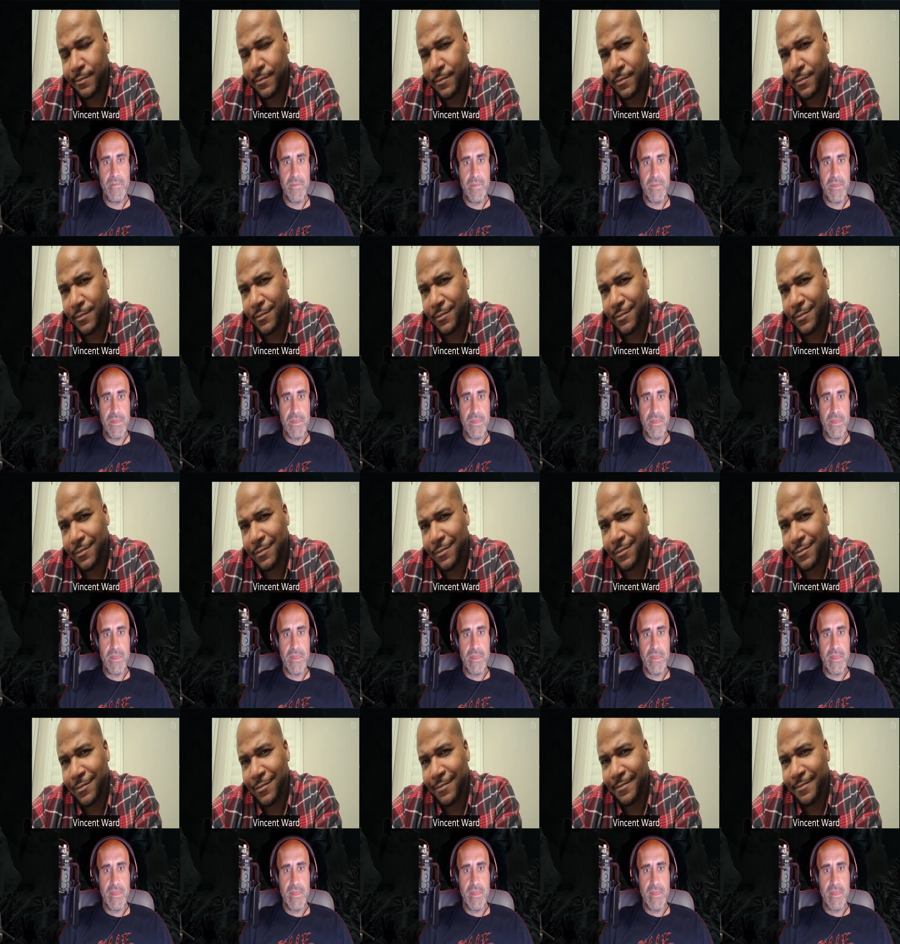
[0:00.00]

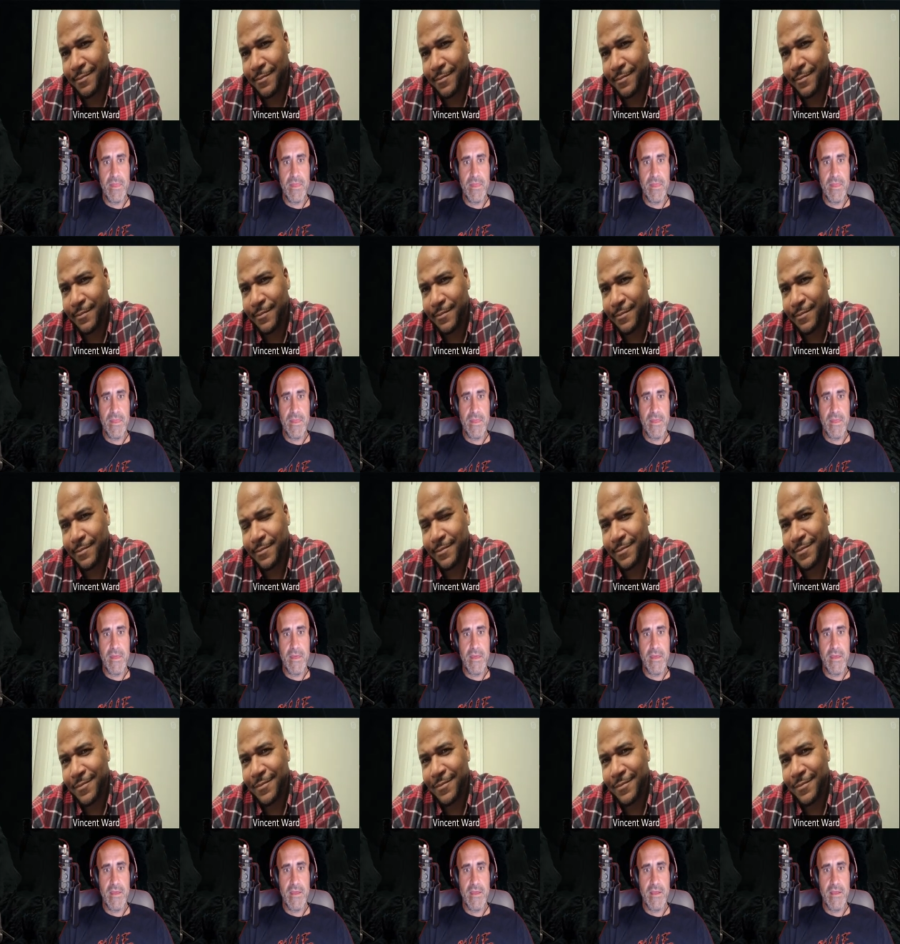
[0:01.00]

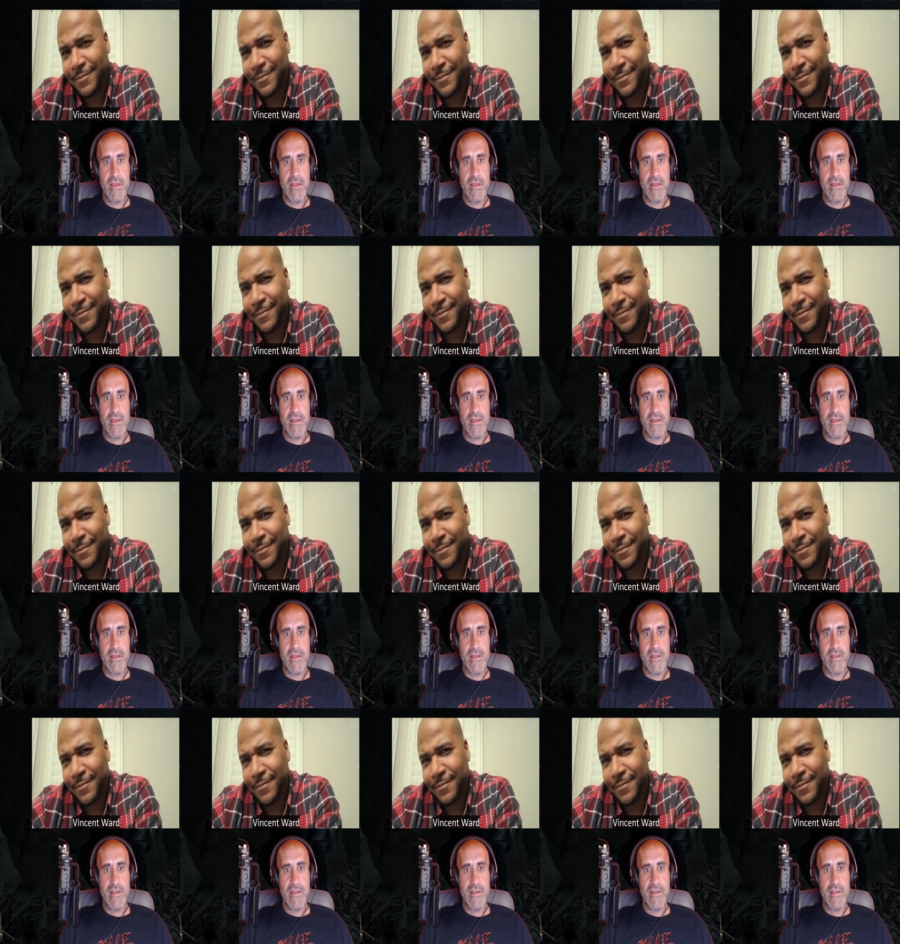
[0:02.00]

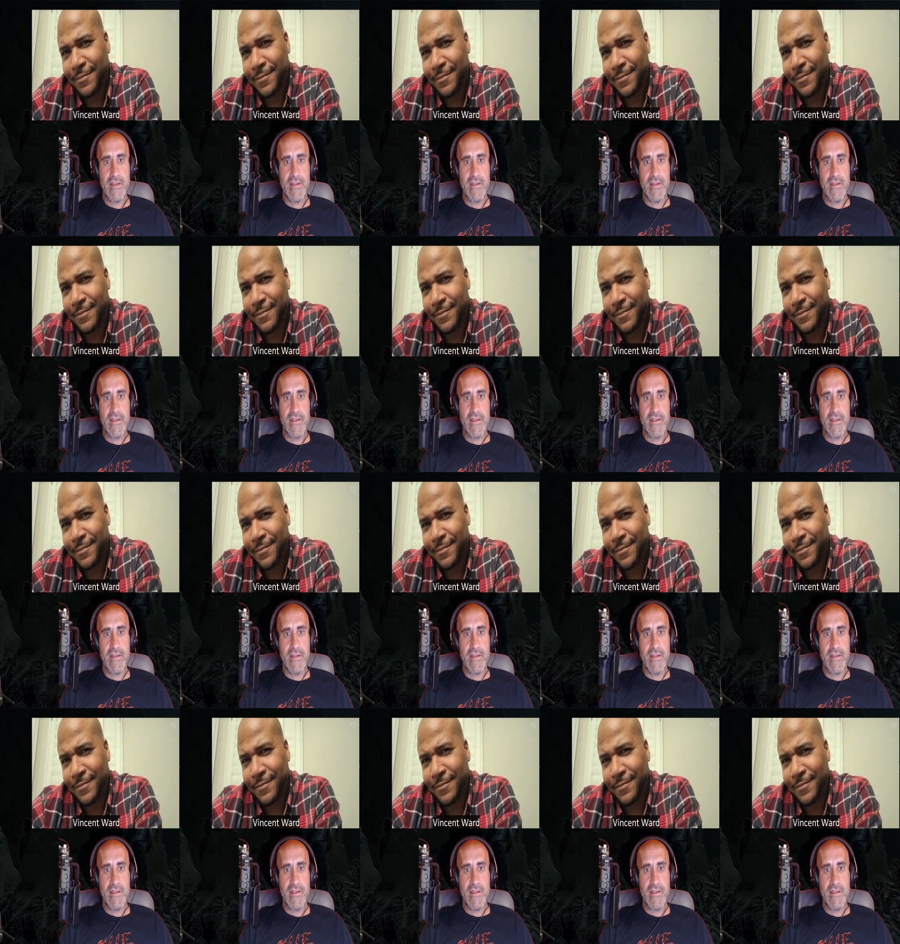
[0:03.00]
[no speech]